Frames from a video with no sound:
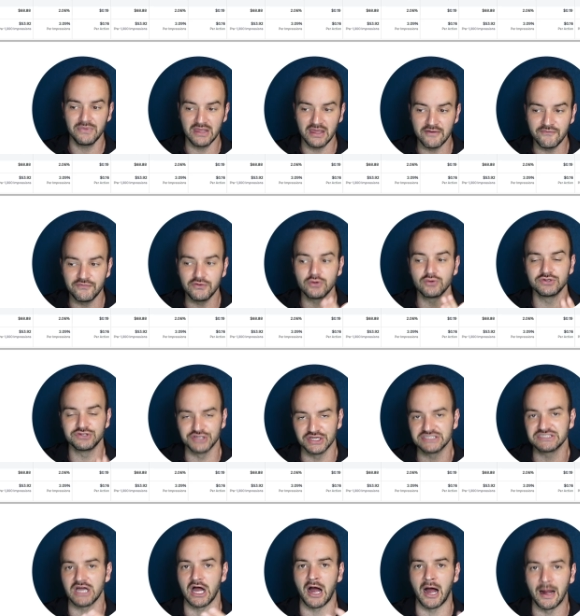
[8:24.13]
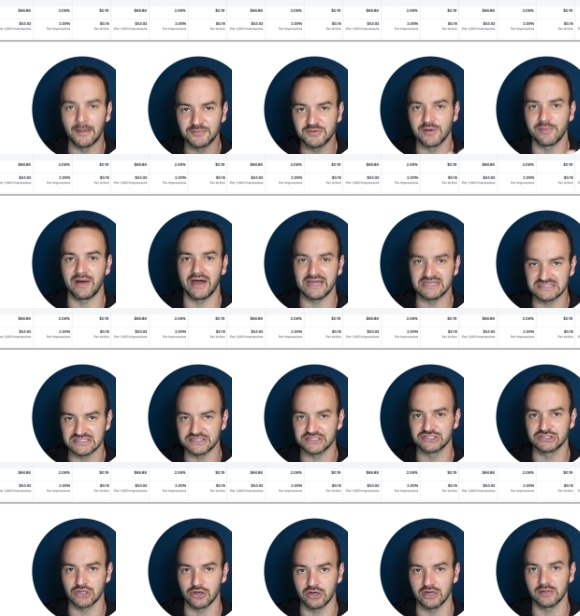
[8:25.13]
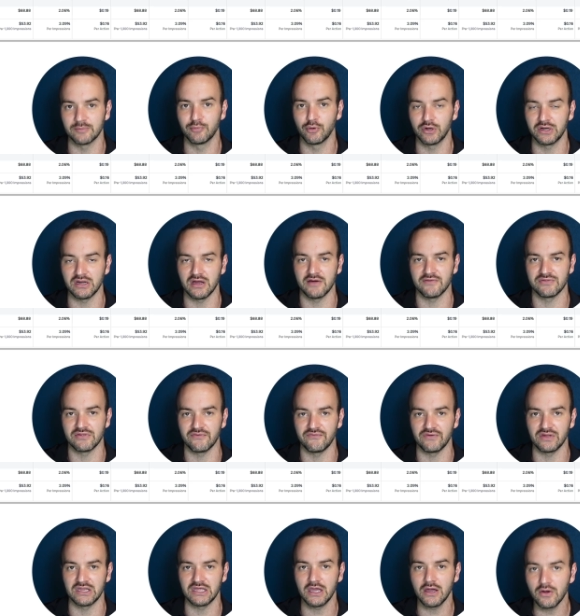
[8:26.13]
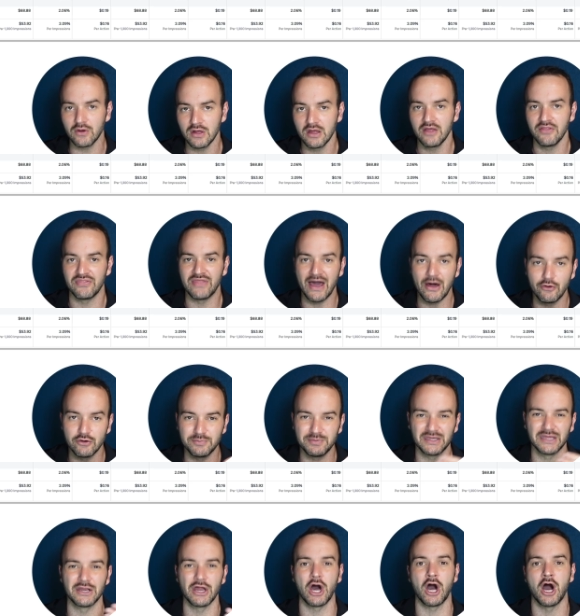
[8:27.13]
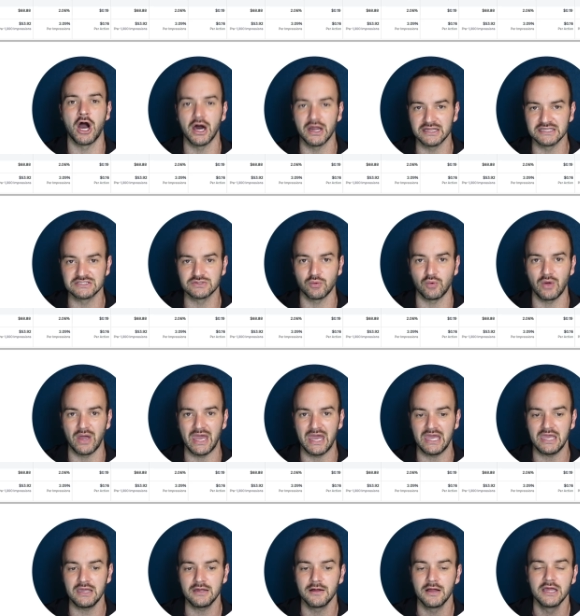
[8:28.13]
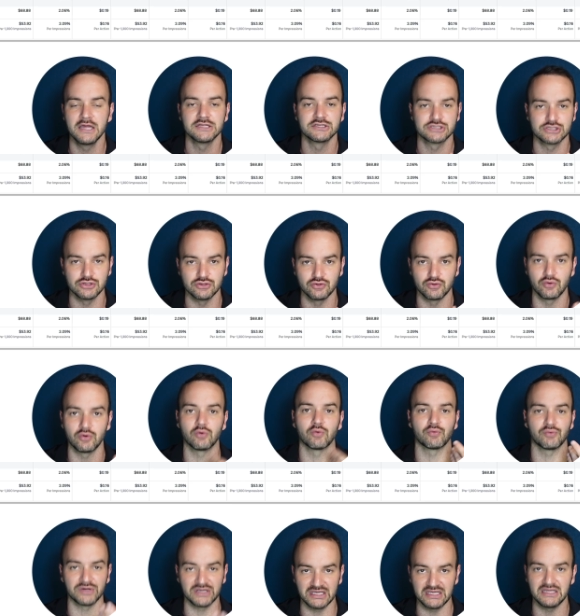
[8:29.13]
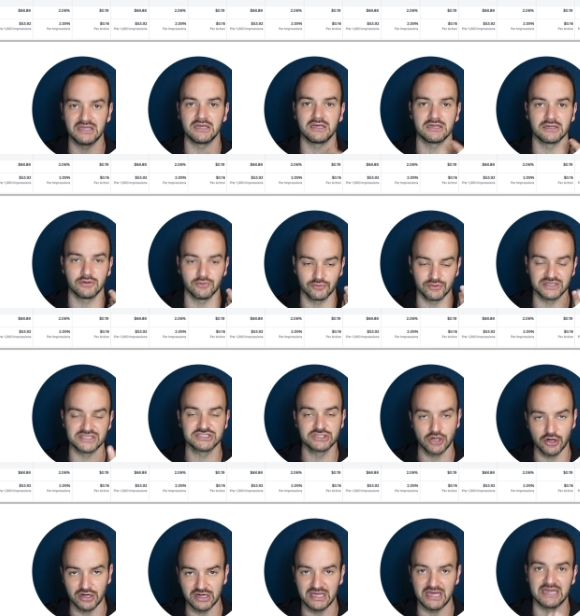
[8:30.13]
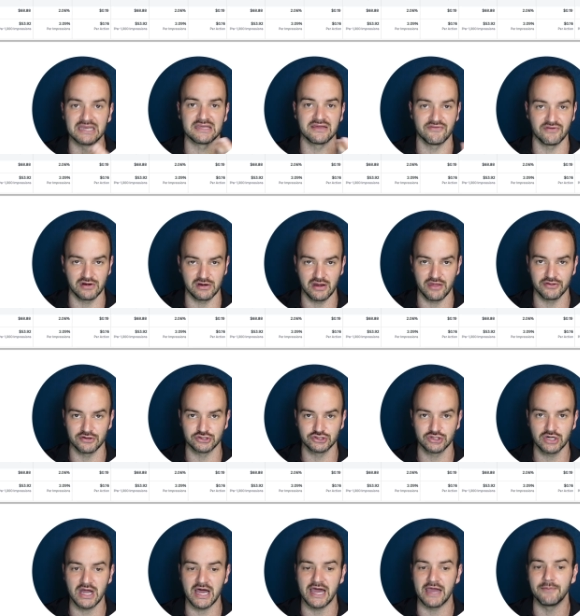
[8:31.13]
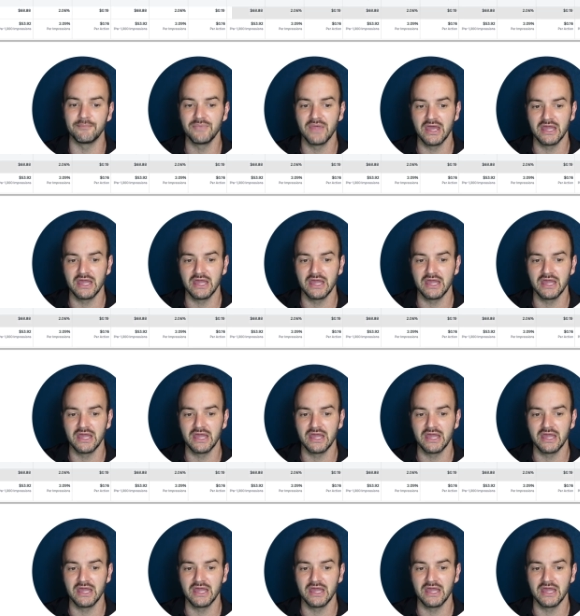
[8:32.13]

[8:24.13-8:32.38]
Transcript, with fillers: If you just optimize the starting point of the video, that would be an honest way to re restart it and give it another try.